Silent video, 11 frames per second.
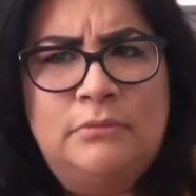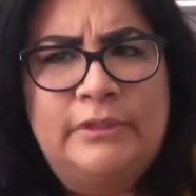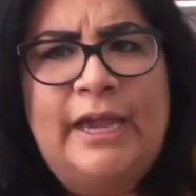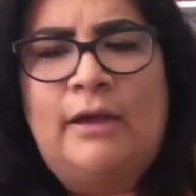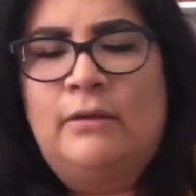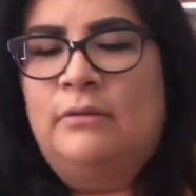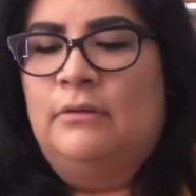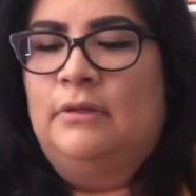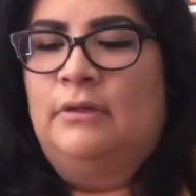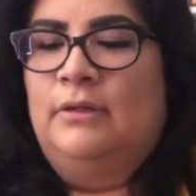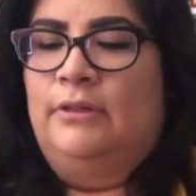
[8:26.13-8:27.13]
Yeah,
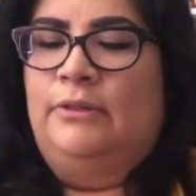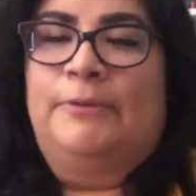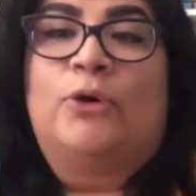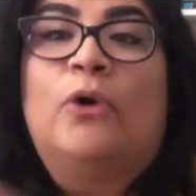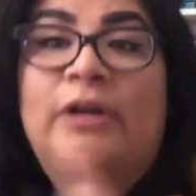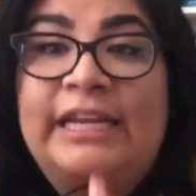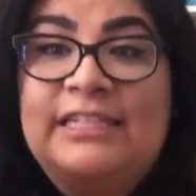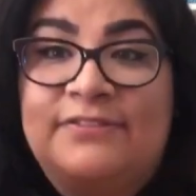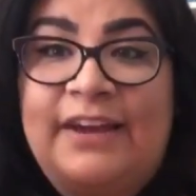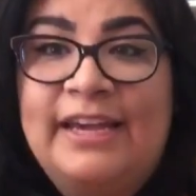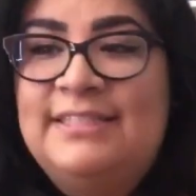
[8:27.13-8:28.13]
the recording
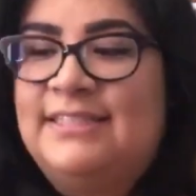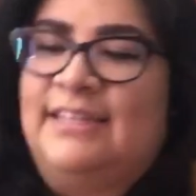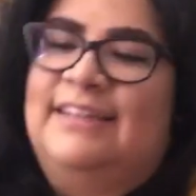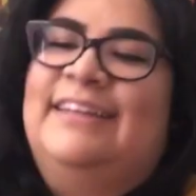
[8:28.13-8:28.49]
device.